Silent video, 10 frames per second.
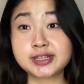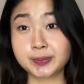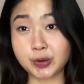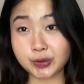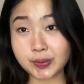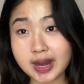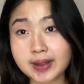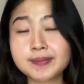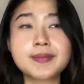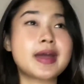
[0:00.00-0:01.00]

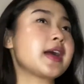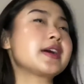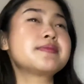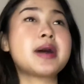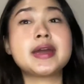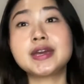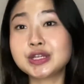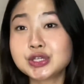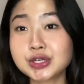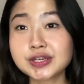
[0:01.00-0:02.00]
program, and my
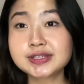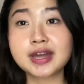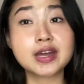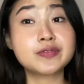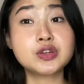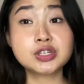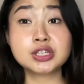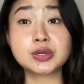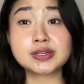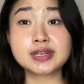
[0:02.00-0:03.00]
interest. I have huge
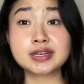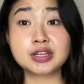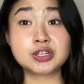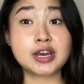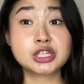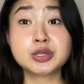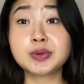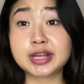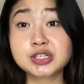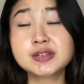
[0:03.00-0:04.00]
interest in international
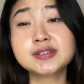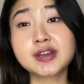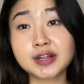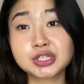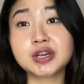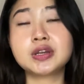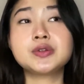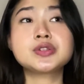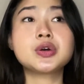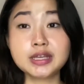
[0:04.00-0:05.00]
relations, culture, and
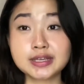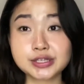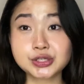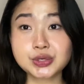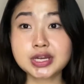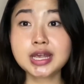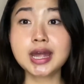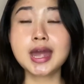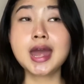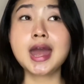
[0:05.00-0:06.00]
also history.
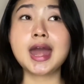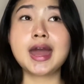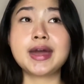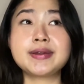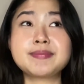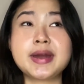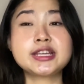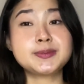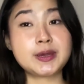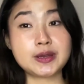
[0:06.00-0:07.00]
And my
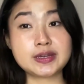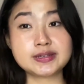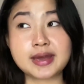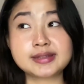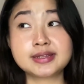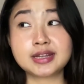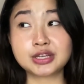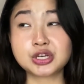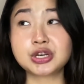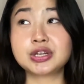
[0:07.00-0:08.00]
experience as an
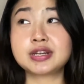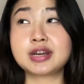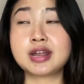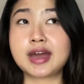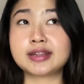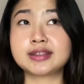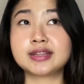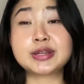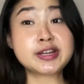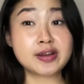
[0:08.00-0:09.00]
intern at
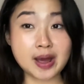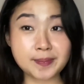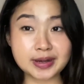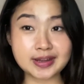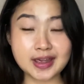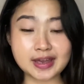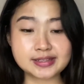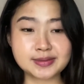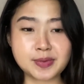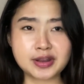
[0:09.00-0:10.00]
retail company
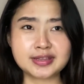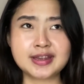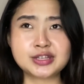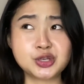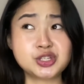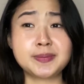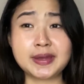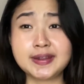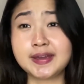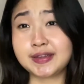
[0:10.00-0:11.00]
as a marketing and social
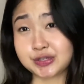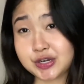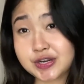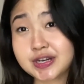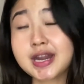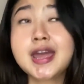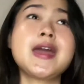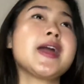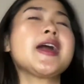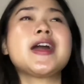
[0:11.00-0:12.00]
media intern.
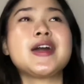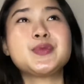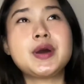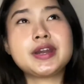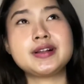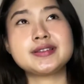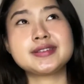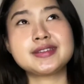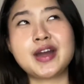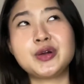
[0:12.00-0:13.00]
And what
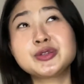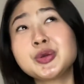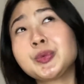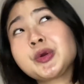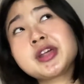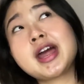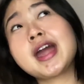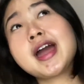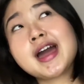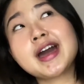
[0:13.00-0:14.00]
else? I also wrote that I
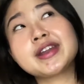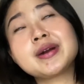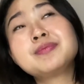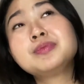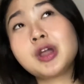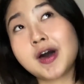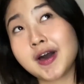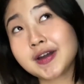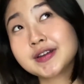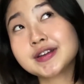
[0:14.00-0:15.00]
had a
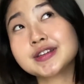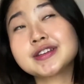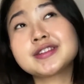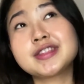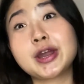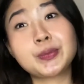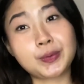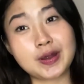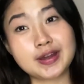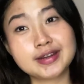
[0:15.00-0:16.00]
blog that I
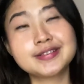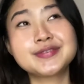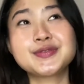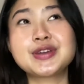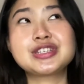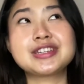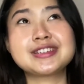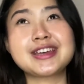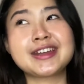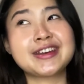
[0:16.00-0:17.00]
run, which
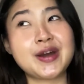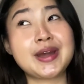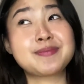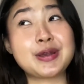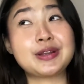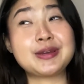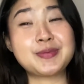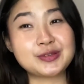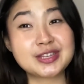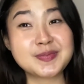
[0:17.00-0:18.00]
is now I barely
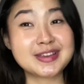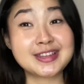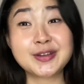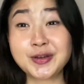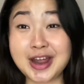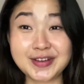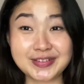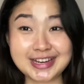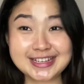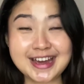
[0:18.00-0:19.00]
post it because I don't have
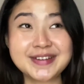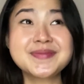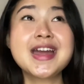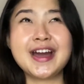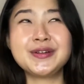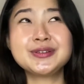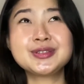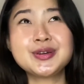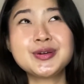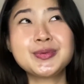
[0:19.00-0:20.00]
any time. I
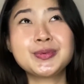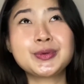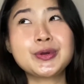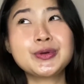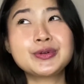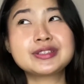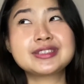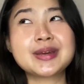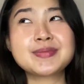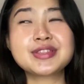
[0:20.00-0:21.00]
also wrote
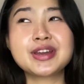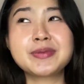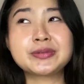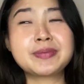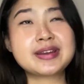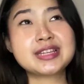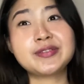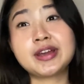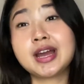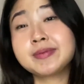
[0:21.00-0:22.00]
something about
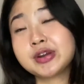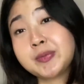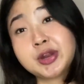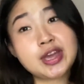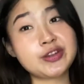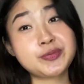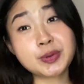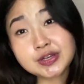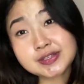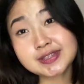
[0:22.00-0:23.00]
myself, like I'm a communicative
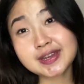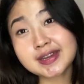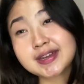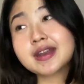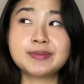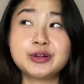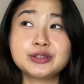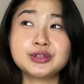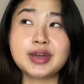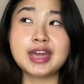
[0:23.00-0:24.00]
person, I'm
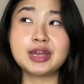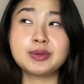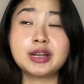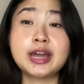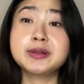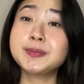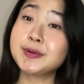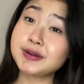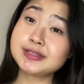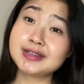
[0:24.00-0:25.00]
also a reliable
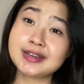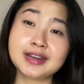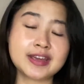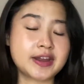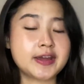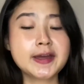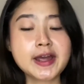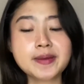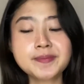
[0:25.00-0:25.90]
person, and yada yada.